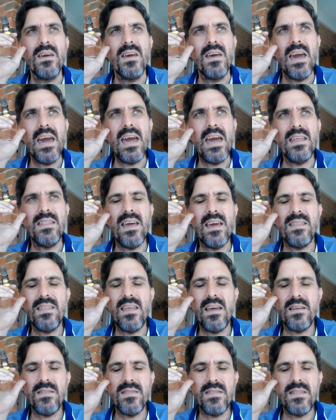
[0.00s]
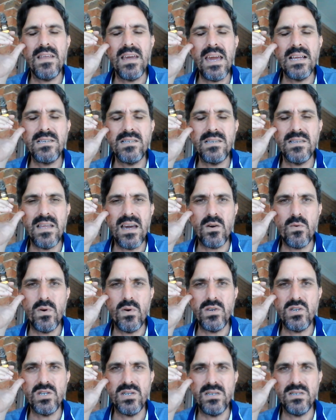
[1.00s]
And that the answer to that
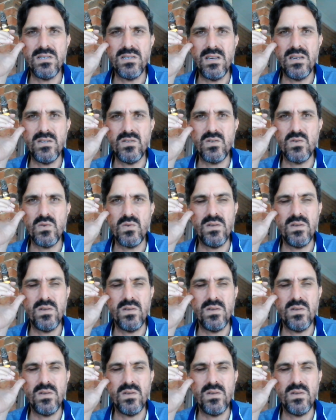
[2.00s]
question is